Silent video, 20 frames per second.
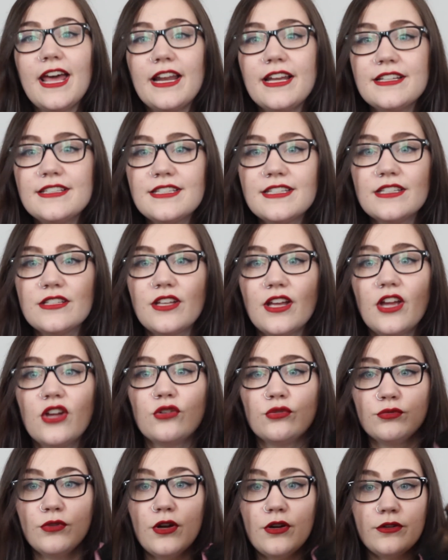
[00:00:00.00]
I did
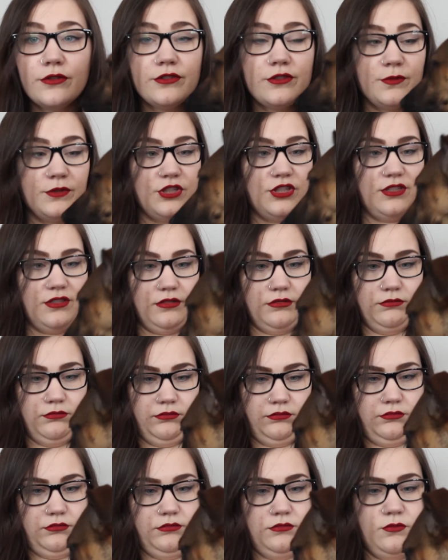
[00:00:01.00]
rows, which
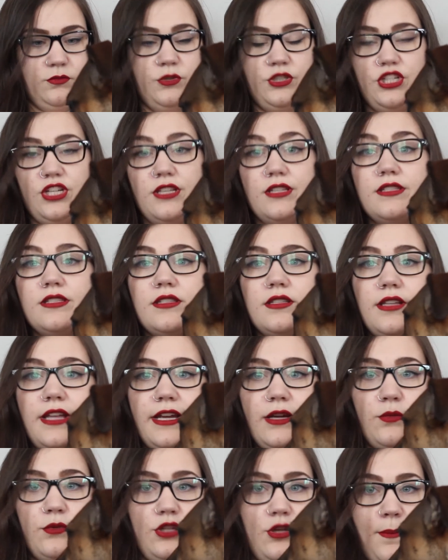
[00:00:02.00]
is
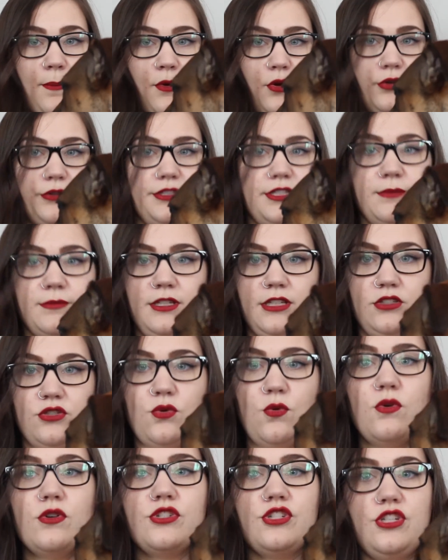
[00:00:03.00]
like when you pull something
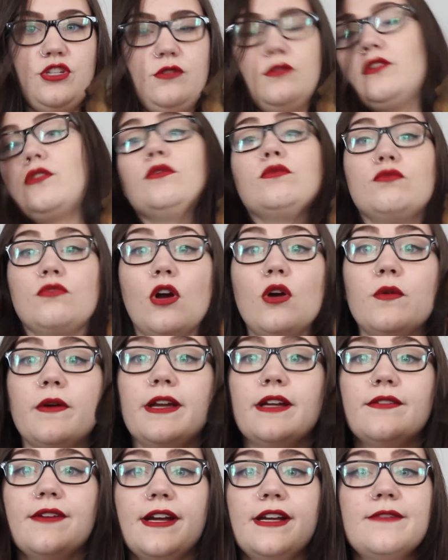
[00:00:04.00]
towards you, you're
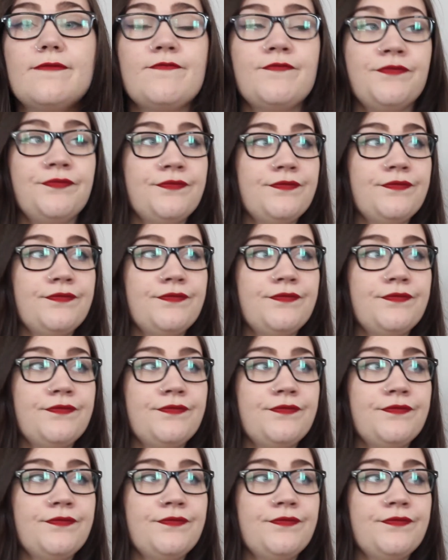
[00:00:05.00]
rowing, right?